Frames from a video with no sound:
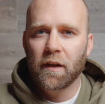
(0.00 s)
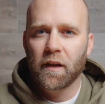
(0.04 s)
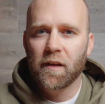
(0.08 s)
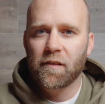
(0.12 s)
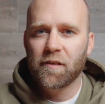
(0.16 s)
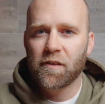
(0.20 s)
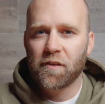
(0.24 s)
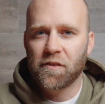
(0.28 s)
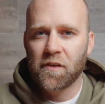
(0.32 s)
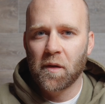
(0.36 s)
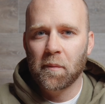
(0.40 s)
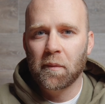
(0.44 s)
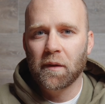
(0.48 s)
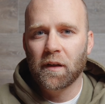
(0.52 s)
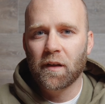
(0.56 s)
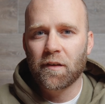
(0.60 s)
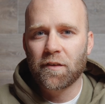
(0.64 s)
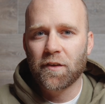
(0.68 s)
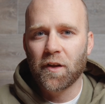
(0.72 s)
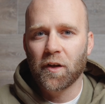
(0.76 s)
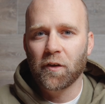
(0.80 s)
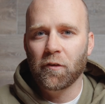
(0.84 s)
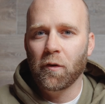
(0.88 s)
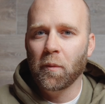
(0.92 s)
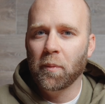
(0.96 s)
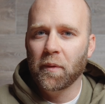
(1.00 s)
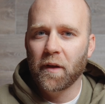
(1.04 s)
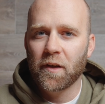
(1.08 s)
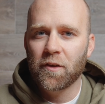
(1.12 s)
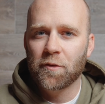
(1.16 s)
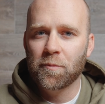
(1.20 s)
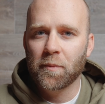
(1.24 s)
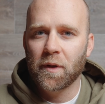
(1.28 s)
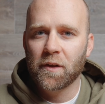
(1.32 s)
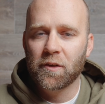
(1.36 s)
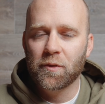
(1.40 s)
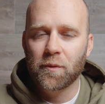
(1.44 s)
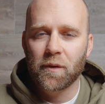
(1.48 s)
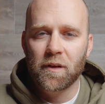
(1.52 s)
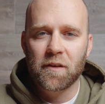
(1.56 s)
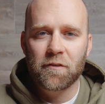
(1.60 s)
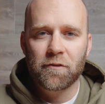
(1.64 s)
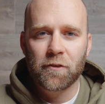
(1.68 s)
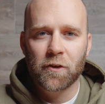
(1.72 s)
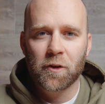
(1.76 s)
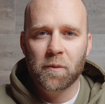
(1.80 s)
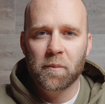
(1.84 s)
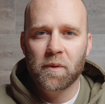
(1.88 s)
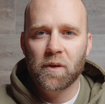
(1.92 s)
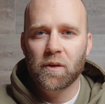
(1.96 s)
is it something that's going to replace my
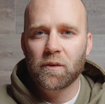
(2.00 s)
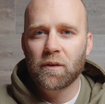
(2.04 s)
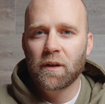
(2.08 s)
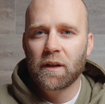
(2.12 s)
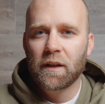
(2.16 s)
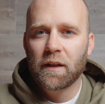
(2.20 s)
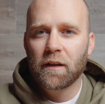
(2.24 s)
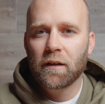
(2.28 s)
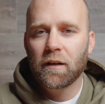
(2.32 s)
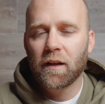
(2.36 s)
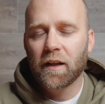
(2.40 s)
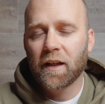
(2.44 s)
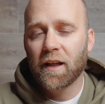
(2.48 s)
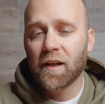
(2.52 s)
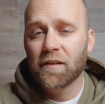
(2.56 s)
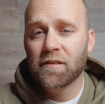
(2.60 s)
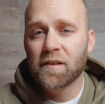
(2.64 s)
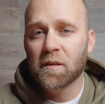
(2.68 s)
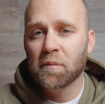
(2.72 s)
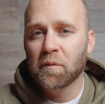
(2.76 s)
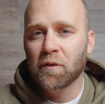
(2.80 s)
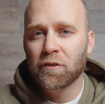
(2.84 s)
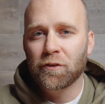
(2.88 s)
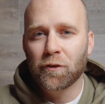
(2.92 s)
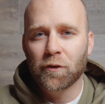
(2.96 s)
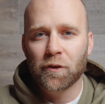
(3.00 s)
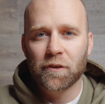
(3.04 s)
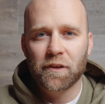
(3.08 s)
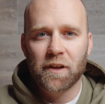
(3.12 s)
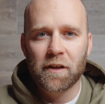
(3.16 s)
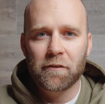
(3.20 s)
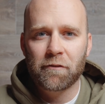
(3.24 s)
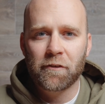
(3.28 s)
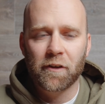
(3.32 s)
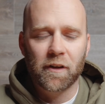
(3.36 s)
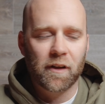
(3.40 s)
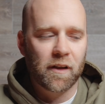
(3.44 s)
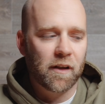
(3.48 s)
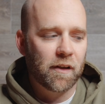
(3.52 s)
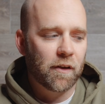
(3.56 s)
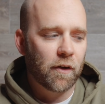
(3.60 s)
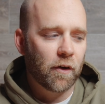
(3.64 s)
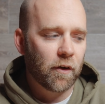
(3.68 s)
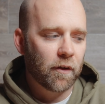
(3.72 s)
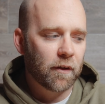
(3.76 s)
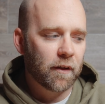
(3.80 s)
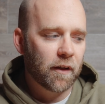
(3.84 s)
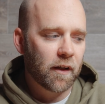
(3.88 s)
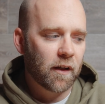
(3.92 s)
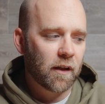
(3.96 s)
24mm? Like I said before, definitely
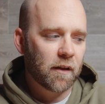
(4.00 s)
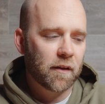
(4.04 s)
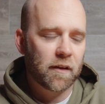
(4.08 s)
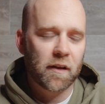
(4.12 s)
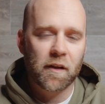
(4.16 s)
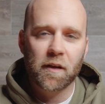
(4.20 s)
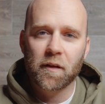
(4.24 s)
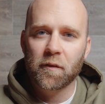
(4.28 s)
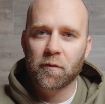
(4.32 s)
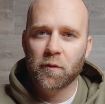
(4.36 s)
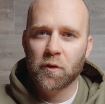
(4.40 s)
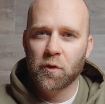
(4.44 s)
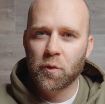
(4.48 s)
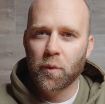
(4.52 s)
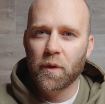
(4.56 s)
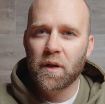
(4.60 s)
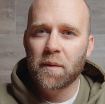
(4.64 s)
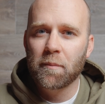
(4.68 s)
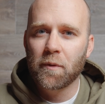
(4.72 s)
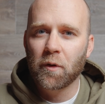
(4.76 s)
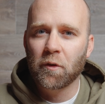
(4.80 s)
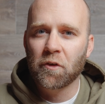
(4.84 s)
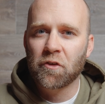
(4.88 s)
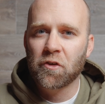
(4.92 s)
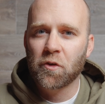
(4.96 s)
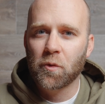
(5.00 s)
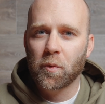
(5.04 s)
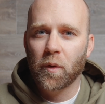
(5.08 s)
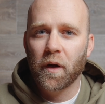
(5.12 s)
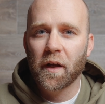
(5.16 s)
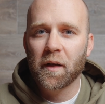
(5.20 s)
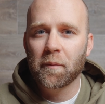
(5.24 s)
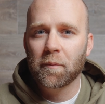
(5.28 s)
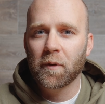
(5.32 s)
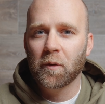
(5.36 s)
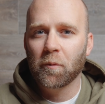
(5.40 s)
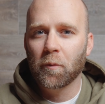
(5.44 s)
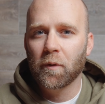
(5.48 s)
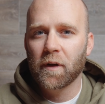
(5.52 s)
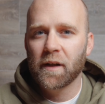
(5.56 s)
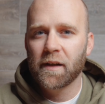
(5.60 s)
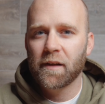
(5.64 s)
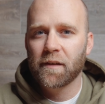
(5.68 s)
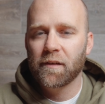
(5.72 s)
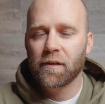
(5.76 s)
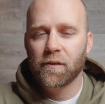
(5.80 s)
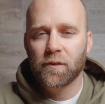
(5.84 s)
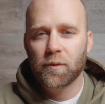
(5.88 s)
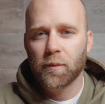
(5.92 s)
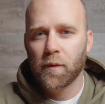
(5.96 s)
not. The 20mm is quite a bit
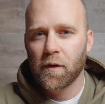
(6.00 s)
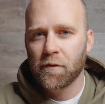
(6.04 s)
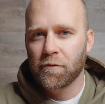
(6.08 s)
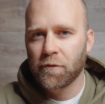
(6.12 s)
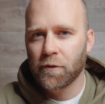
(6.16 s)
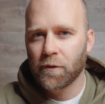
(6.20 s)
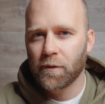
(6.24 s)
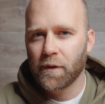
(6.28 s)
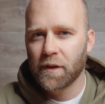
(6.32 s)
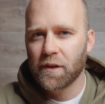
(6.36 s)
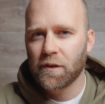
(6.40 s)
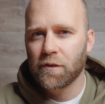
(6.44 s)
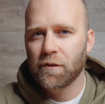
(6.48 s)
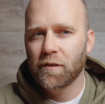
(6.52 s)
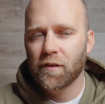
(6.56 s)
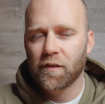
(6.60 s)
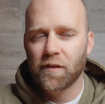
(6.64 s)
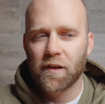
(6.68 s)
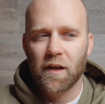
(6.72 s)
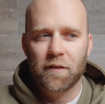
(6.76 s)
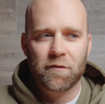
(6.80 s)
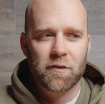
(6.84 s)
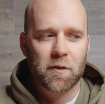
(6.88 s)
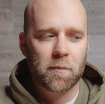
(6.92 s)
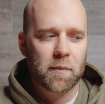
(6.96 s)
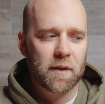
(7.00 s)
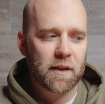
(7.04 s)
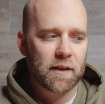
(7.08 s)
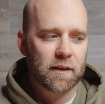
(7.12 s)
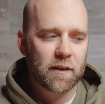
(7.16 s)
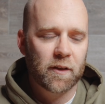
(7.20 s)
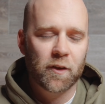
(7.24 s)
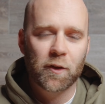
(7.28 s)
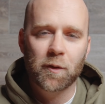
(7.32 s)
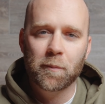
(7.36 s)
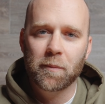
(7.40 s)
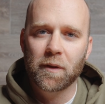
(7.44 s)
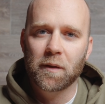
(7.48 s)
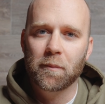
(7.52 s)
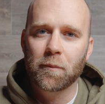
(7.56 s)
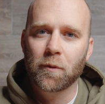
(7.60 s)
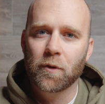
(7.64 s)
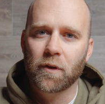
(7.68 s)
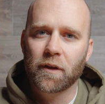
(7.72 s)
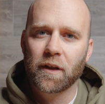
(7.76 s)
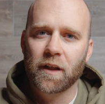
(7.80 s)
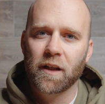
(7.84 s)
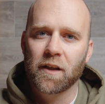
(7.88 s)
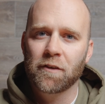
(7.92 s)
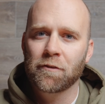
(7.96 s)
wider than 24 and you just have to be a little bit
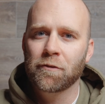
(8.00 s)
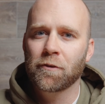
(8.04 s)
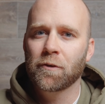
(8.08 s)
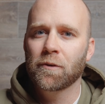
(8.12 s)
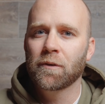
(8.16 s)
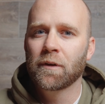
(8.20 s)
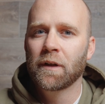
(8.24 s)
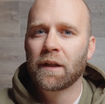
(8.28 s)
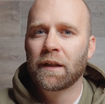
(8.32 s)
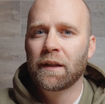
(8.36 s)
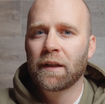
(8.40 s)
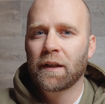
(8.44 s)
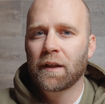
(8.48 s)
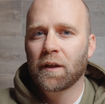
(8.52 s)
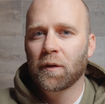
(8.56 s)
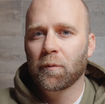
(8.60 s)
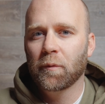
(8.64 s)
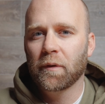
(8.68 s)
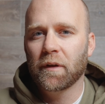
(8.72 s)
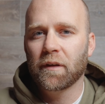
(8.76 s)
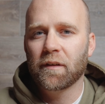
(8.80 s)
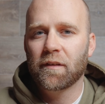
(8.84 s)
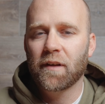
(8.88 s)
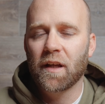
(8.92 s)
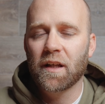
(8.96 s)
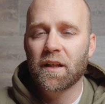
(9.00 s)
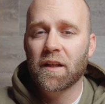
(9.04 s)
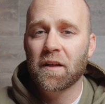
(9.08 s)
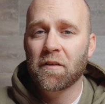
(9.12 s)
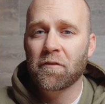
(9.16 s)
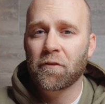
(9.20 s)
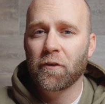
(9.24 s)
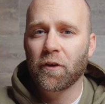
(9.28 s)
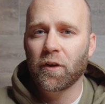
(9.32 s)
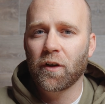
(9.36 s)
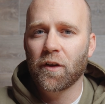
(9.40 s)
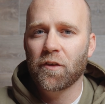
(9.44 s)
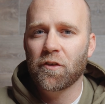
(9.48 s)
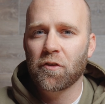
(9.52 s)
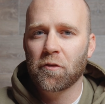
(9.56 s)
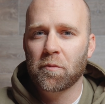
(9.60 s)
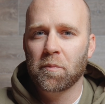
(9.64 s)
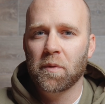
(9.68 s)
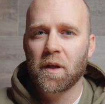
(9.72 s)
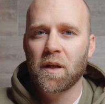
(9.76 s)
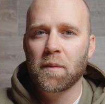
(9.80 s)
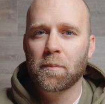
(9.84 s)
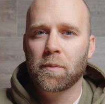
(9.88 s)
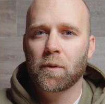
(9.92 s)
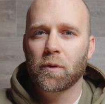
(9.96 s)
more careful when taking photos of
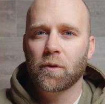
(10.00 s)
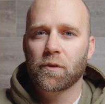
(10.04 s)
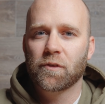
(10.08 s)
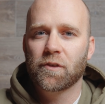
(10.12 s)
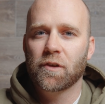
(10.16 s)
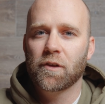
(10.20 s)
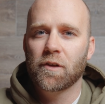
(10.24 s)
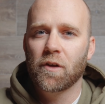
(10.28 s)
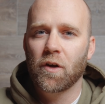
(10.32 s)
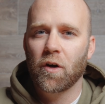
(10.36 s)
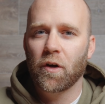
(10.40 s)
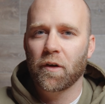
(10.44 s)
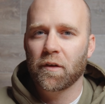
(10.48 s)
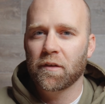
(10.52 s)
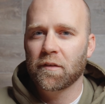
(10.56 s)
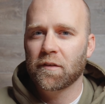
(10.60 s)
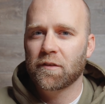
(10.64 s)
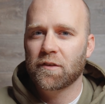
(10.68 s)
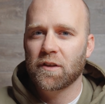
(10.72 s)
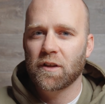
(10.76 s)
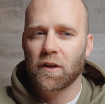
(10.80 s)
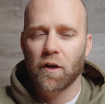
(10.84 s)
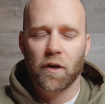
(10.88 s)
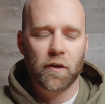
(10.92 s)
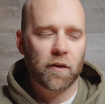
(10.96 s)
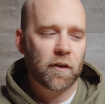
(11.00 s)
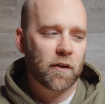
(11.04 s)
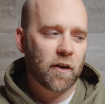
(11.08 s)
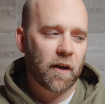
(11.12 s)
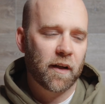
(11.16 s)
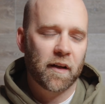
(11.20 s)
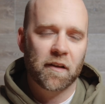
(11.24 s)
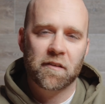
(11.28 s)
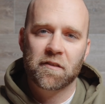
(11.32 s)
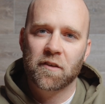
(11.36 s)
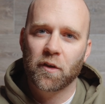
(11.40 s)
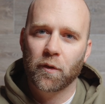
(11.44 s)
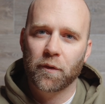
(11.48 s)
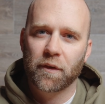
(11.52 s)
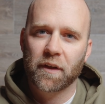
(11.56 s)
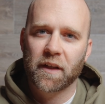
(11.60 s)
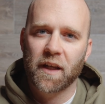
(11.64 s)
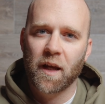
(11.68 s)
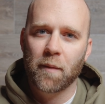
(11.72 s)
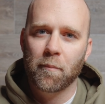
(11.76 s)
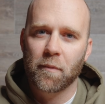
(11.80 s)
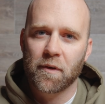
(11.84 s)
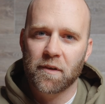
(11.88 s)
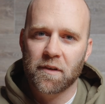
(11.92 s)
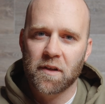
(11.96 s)
people to not, you know, kind of tilt the
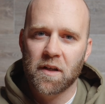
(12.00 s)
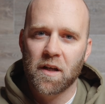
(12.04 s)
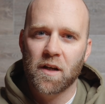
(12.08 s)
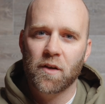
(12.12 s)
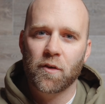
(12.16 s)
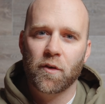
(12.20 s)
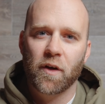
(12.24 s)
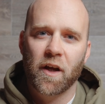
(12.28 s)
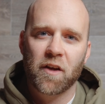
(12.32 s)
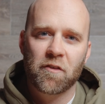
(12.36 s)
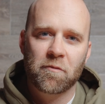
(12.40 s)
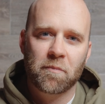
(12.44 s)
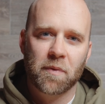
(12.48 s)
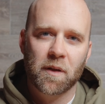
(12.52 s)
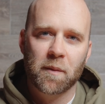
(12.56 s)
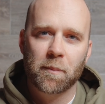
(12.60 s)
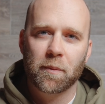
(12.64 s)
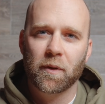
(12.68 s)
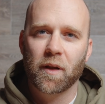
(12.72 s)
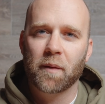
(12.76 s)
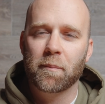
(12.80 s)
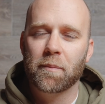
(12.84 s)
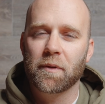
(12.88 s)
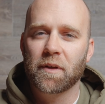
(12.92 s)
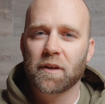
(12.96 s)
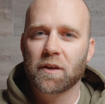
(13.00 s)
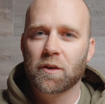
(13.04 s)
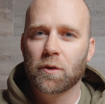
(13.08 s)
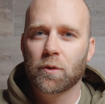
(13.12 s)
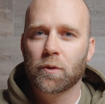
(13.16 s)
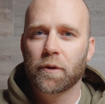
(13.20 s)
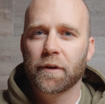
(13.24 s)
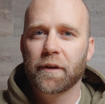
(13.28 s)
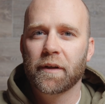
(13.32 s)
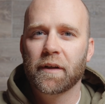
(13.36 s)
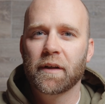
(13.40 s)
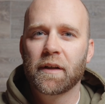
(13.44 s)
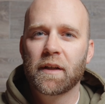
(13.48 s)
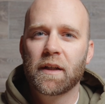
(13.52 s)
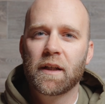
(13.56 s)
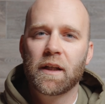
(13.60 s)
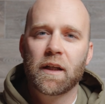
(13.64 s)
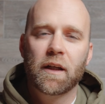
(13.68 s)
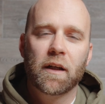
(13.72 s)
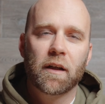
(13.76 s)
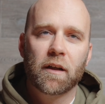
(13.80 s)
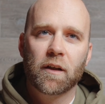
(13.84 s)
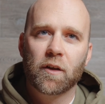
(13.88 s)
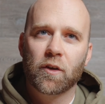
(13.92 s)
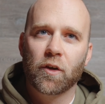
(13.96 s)
camera down or have people up in the corner
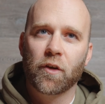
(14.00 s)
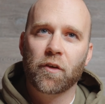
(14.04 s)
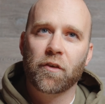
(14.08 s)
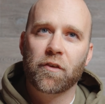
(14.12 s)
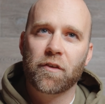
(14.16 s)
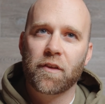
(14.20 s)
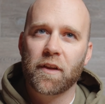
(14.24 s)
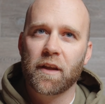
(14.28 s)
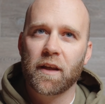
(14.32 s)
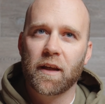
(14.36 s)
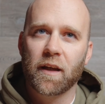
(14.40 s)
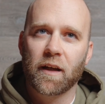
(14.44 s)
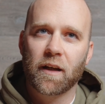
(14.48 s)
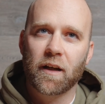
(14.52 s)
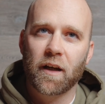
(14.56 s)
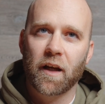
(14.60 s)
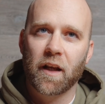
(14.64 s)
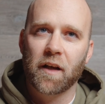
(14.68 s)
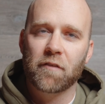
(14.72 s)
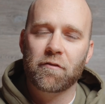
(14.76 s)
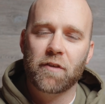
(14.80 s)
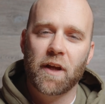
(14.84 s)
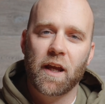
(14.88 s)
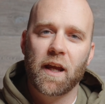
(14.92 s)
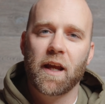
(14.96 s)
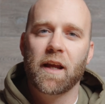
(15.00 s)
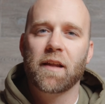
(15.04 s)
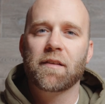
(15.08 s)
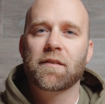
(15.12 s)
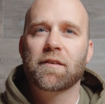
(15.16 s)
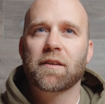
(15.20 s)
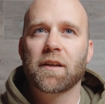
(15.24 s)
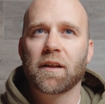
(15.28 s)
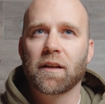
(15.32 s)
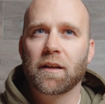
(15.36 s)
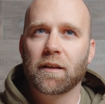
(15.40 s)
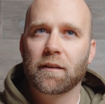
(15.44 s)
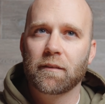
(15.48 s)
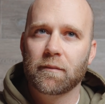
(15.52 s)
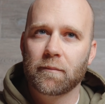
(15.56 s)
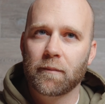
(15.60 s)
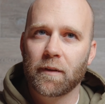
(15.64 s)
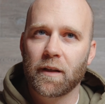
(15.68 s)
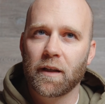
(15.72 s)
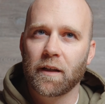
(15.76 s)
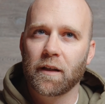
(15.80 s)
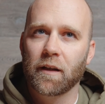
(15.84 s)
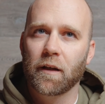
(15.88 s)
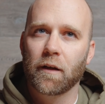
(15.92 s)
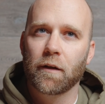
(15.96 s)
because their kind of hands can,
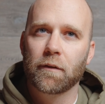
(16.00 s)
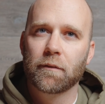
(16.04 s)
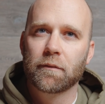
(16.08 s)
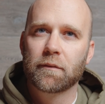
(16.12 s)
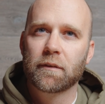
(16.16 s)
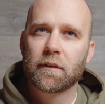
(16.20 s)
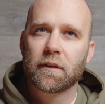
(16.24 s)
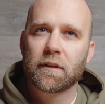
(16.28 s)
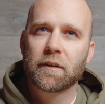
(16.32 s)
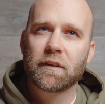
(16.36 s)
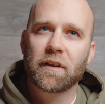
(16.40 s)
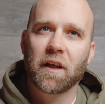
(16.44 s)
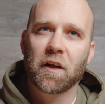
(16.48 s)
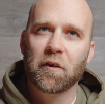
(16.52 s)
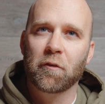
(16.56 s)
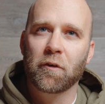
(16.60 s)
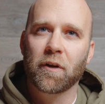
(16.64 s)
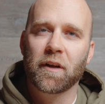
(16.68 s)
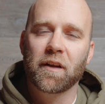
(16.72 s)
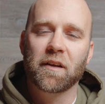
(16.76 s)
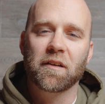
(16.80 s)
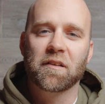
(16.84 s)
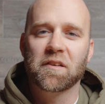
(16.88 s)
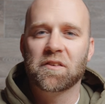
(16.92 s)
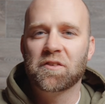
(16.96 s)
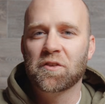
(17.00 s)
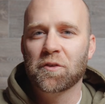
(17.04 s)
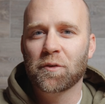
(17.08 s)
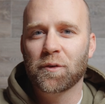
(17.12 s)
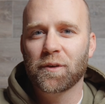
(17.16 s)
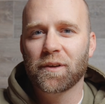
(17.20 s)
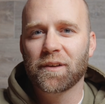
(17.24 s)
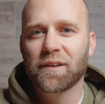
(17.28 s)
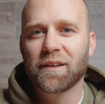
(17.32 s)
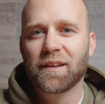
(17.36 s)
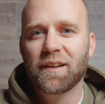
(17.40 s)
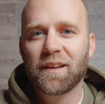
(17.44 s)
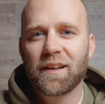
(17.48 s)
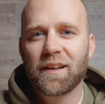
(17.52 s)
there you go, get really distorted,